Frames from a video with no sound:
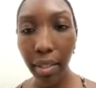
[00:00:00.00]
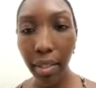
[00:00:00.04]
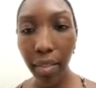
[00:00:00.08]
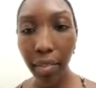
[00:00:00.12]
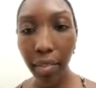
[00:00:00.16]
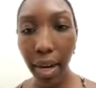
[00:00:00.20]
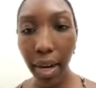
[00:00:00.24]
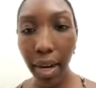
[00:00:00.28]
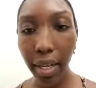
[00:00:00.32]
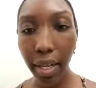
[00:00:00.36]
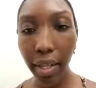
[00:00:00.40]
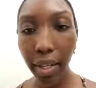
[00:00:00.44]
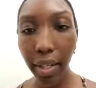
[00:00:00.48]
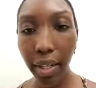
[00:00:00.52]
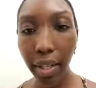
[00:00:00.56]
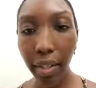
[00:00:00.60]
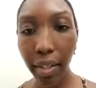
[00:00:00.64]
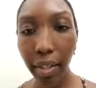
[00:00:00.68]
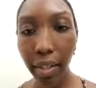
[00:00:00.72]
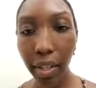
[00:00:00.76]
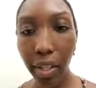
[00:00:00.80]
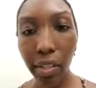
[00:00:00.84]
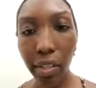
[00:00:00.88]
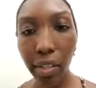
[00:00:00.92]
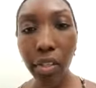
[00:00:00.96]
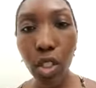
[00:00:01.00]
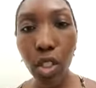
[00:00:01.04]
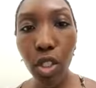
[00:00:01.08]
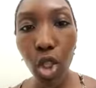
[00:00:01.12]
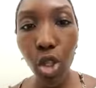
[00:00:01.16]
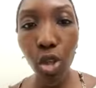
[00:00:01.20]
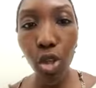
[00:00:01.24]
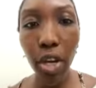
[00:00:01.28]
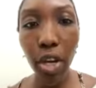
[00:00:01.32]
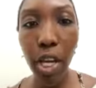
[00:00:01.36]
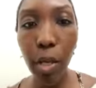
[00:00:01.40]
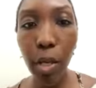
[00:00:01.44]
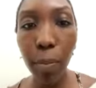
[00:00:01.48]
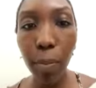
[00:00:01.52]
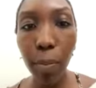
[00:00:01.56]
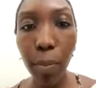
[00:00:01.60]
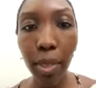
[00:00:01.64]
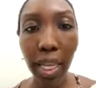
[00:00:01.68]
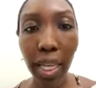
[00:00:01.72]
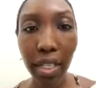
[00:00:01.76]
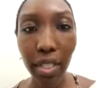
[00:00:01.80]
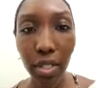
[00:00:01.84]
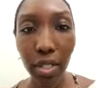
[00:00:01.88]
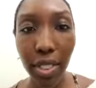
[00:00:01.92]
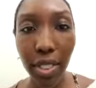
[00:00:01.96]
right? They're the
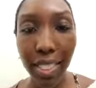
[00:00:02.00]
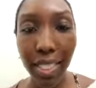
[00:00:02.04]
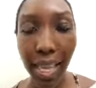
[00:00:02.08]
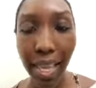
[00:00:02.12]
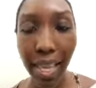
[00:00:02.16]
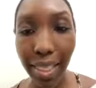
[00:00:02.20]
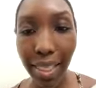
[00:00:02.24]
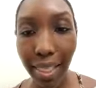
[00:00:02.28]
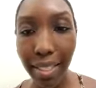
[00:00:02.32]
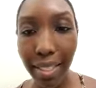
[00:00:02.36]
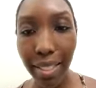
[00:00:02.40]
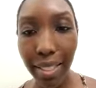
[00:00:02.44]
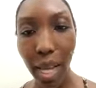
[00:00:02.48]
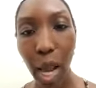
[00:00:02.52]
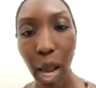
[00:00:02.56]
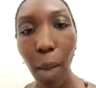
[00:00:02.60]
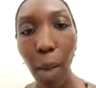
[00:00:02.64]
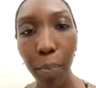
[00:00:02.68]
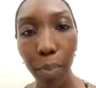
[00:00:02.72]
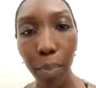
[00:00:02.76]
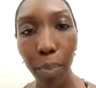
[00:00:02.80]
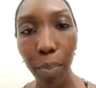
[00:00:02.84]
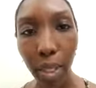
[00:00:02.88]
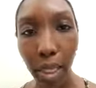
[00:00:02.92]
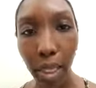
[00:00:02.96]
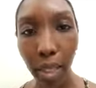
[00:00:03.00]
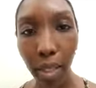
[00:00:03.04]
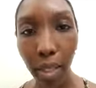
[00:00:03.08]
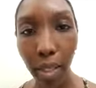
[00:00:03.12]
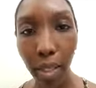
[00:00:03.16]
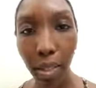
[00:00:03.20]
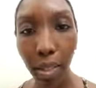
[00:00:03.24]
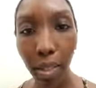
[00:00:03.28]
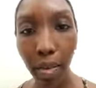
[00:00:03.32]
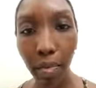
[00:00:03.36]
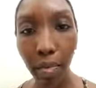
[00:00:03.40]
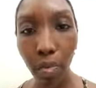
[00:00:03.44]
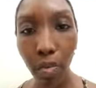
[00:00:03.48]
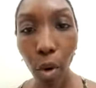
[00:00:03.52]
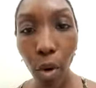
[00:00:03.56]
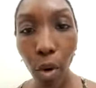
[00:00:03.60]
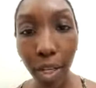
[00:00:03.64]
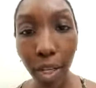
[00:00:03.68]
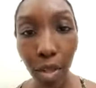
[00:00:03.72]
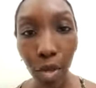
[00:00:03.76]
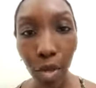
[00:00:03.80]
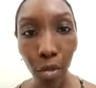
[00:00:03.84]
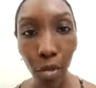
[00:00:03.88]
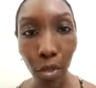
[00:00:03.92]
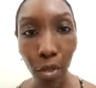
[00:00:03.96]
trailblazers in this company
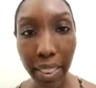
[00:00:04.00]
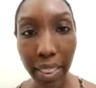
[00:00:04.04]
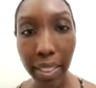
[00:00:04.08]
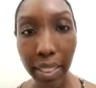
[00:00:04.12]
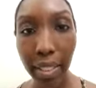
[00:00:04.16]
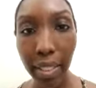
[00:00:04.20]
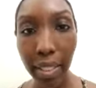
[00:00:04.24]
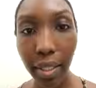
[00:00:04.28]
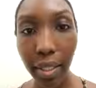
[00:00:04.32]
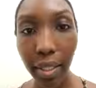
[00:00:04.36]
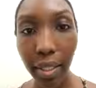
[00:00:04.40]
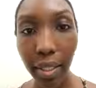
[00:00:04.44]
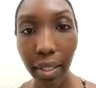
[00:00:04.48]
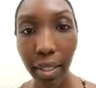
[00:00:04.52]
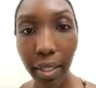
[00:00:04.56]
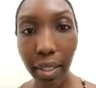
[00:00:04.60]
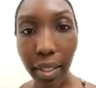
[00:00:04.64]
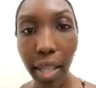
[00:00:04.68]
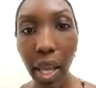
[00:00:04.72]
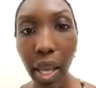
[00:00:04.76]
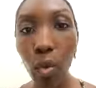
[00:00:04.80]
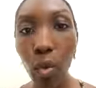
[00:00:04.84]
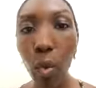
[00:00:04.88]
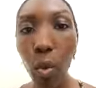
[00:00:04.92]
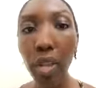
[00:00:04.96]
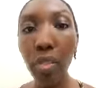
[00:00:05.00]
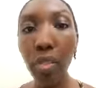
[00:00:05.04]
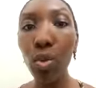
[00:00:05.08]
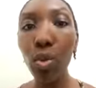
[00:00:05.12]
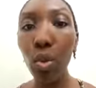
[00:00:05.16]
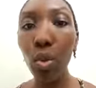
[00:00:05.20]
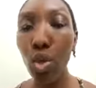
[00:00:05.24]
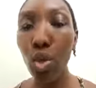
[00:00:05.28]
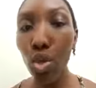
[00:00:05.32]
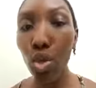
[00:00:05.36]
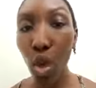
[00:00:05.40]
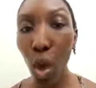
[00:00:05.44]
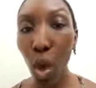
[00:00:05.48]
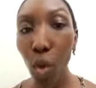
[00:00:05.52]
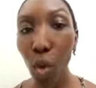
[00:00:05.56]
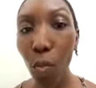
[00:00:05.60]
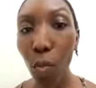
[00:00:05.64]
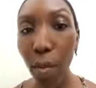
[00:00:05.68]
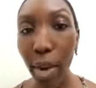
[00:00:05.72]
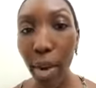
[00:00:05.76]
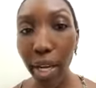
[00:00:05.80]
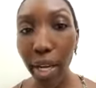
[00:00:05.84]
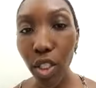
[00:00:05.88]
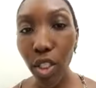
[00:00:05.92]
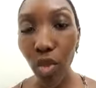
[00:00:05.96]
for a reason. They went through so
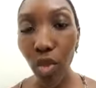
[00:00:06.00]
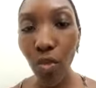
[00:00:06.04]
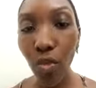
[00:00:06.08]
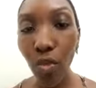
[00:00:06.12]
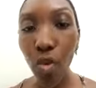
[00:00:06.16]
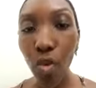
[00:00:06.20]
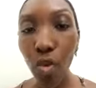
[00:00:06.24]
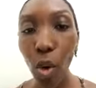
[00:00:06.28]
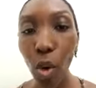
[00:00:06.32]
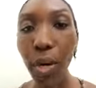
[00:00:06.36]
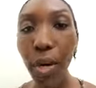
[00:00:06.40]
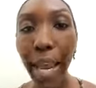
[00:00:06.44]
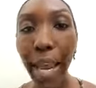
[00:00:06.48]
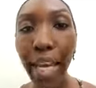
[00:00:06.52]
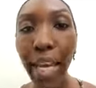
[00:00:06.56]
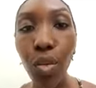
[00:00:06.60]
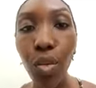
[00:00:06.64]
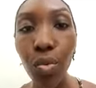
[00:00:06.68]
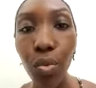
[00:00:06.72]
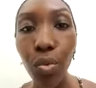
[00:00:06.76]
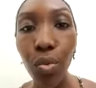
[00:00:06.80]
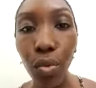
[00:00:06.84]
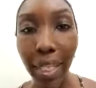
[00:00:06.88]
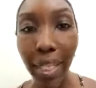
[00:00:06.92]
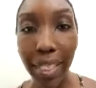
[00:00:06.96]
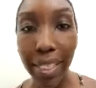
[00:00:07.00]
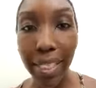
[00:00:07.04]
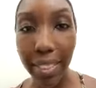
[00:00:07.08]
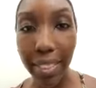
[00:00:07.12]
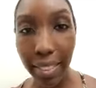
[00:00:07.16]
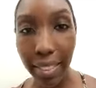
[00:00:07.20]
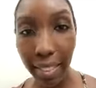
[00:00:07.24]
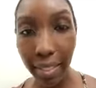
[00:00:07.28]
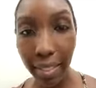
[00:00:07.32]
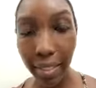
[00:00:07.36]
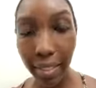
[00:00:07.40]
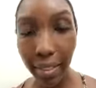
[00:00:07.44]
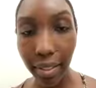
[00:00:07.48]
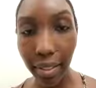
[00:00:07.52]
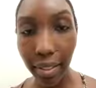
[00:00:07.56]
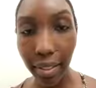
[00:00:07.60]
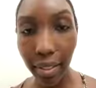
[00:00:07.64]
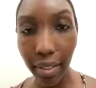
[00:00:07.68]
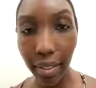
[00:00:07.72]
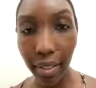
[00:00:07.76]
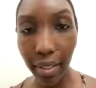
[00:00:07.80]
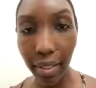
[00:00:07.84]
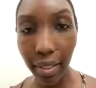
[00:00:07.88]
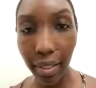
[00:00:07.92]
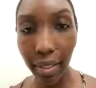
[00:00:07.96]
much for a reason.
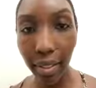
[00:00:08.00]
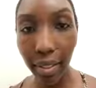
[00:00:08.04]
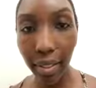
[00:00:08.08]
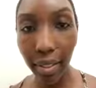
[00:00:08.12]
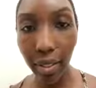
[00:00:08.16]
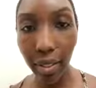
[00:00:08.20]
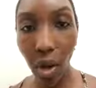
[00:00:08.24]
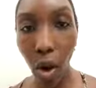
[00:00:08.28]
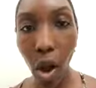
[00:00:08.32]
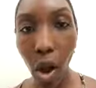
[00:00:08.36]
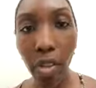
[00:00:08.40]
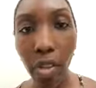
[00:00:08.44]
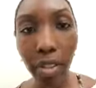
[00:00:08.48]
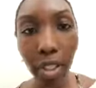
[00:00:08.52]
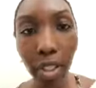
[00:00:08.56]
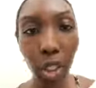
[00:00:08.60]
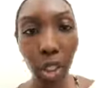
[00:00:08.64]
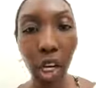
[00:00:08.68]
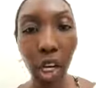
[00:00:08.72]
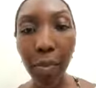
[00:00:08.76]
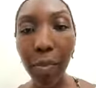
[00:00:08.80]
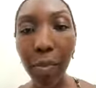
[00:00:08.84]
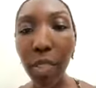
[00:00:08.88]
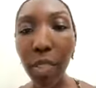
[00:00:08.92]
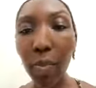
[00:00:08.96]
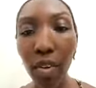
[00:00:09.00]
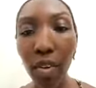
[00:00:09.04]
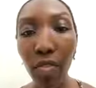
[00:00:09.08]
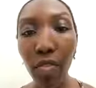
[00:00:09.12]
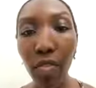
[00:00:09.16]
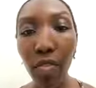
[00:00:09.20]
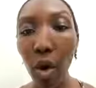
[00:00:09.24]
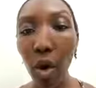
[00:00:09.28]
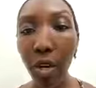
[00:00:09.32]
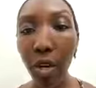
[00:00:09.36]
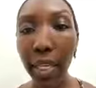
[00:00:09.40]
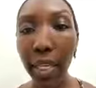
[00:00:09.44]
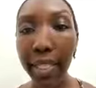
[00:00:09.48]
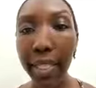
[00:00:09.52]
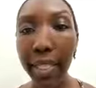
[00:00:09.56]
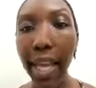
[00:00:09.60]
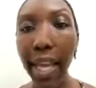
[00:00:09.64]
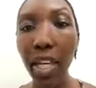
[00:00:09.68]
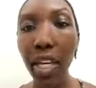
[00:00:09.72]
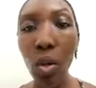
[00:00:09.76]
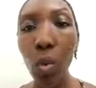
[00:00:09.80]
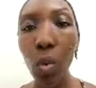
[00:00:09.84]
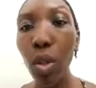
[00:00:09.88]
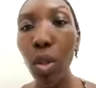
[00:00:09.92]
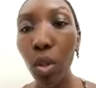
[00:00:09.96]
All the chairmen before us,
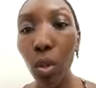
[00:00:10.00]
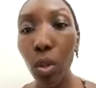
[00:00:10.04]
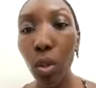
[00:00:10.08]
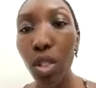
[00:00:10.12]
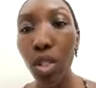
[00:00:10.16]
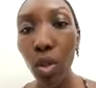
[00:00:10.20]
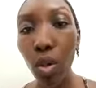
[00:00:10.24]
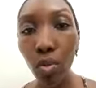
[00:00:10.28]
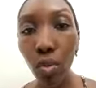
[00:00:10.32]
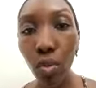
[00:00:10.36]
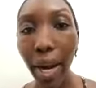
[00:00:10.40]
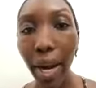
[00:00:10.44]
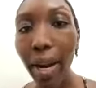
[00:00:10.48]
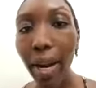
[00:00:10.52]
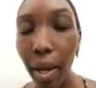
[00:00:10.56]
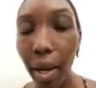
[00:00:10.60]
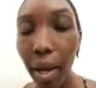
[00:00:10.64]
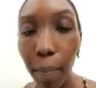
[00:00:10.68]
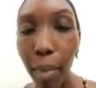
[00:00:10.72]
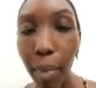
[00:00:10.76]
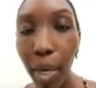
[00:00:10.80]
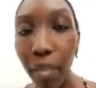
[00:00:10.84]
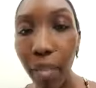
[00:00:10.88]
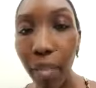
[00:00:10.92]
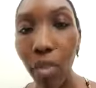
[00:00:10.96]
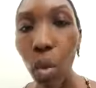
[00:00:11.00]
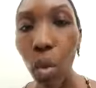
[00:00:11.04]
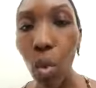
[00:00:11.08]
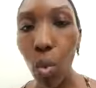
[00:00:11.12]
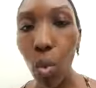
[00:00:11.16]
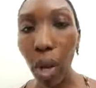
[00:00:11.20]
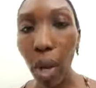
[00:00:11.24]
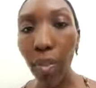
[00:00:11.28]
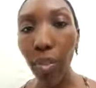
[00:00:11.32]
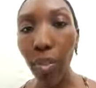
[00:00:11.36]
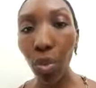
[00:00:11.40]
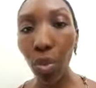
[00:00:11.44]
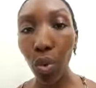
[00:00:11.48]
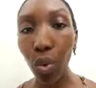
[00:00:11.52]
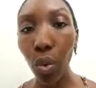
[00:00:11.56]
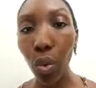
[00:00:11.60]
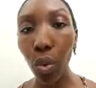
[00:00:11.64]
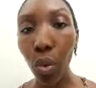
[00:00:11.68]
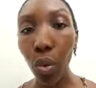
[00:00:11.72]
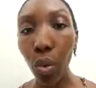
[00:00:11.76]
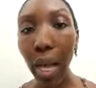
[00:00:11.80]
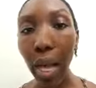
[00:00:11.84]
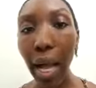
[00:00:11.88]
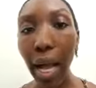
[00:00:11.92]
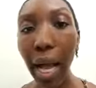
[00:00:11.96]
anyone who's a rank above you, went through
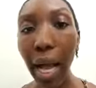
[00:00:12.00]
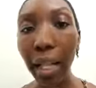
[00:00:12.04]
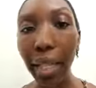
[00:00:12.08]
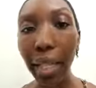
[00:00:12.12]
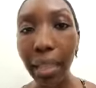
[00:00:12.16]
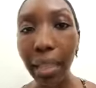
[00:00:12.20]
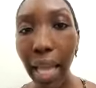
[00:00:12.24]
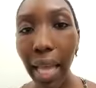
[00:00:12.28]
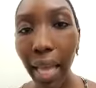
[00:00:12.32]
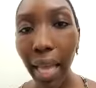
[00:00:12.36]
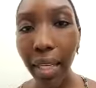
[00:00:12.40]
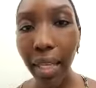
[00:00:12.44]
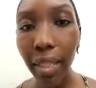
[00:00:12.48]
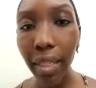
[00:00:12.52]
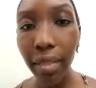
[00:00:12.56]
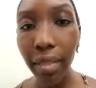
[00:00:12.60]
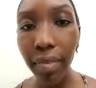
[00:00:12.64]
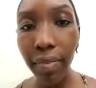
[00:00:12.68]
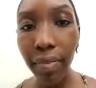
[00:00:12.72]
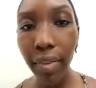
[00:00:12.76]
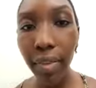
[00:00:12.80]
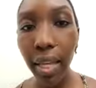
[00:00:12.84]
a lot of